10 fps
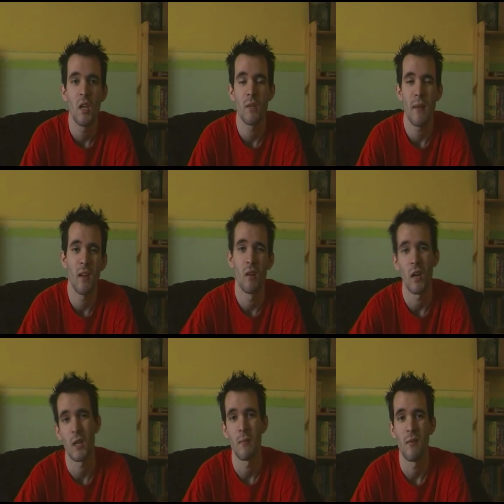You may look
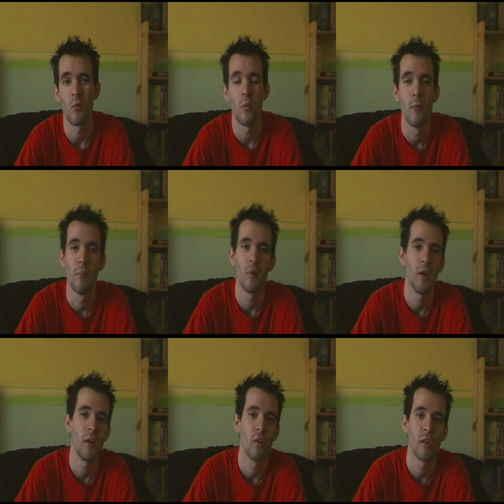like a bit of a woman
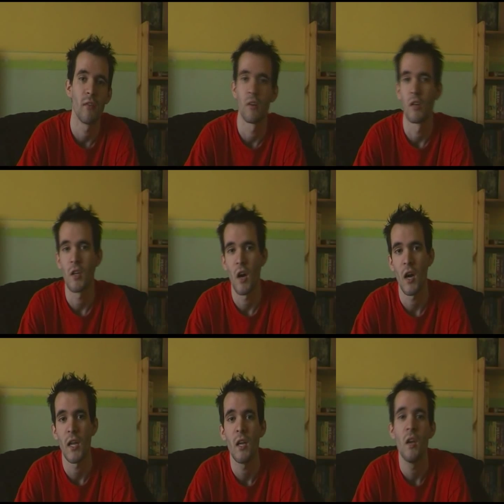putting it on if you're a
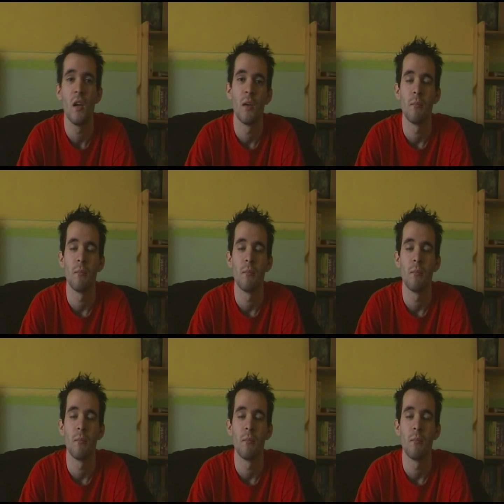guy,